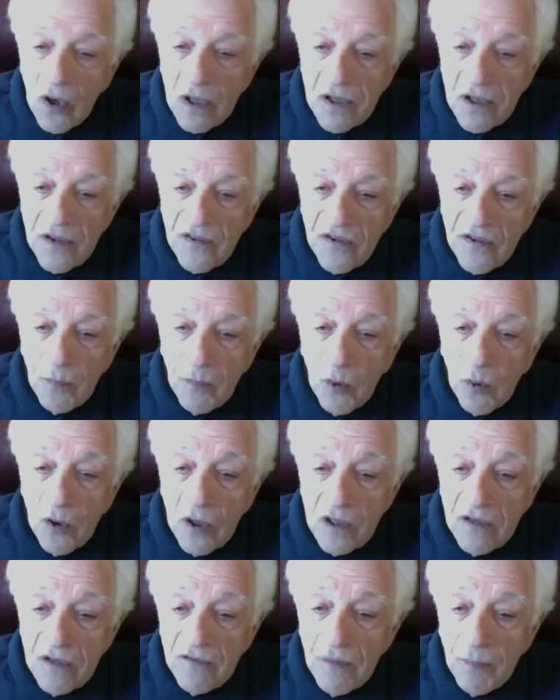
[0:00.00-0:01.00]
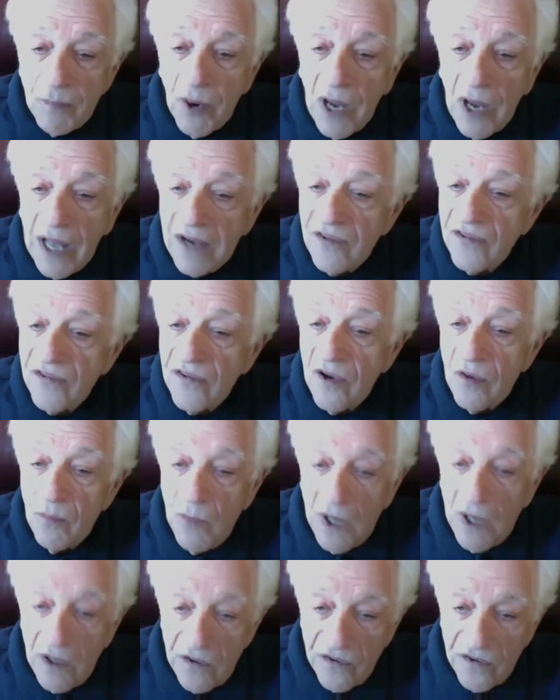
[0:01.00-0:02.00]
is the world of a Protestant
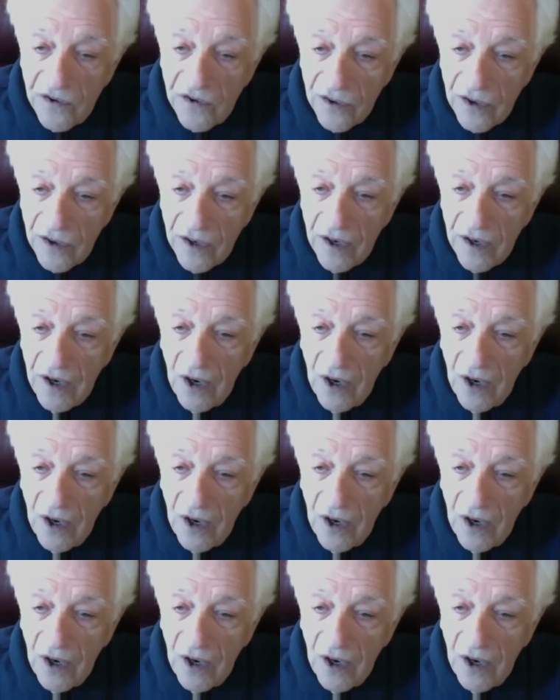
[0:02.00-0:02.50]
minister,